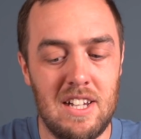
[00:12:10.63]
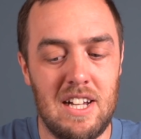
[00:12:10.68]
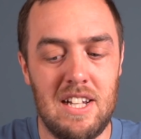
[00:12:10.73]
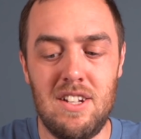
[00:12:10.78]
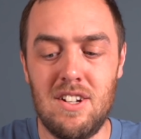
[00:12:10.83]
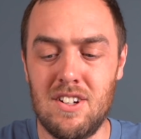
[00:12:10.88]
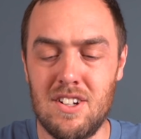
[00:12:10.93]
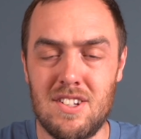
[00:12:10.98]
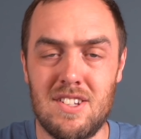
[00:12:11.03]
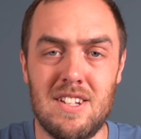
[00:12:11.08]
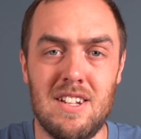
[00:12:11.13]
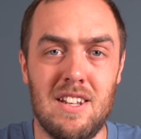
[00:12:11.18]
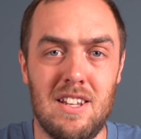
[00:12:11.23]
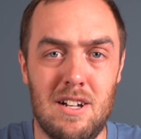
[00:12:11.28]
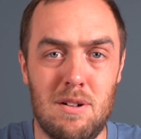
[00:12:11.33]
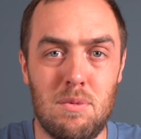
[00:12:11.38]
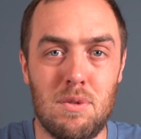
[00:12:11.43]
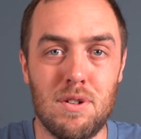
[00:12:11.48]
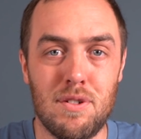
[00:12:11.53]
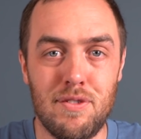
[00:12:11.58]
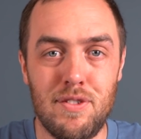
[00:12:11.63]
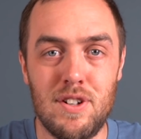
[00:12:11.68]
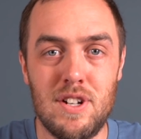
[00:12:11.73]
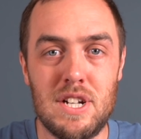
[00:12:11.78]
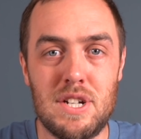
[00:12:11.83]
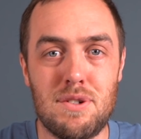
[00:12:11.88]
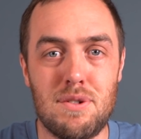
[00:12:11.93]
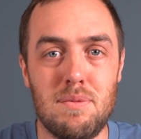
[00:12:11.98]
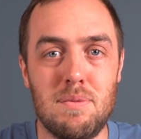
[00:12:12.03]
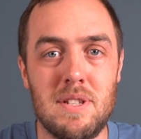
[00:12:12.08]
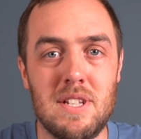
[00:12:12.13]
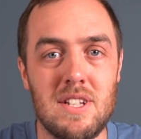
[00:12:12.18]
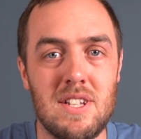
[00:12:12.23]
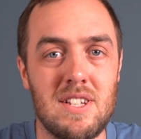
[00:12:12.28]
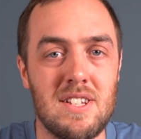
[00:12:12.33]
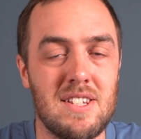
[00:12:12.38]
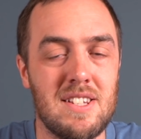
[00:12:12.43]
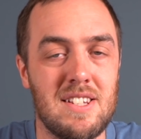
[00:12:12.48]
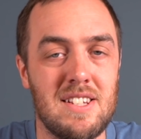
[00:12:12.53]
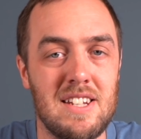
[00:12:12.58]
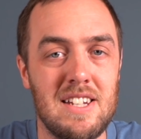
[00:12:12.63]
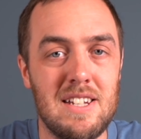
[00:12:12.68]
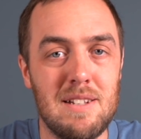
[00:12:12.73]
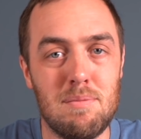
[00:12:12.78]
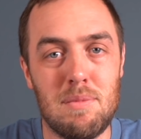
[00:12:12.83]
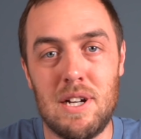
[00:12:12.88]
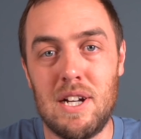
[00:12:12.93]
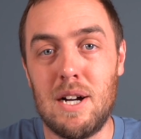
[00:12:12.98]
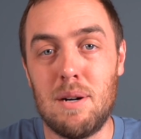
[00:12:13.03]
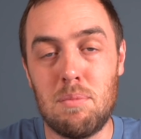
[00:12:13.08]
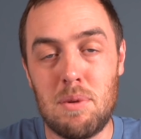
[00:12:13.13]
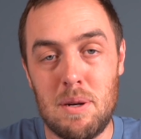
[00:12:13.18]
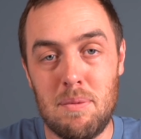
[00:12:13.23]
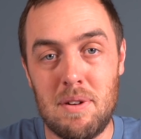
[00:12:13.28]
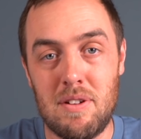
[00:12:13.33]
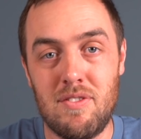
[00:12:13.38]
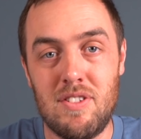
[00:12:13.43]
and you're going to see a lot more footage from this in my upcoming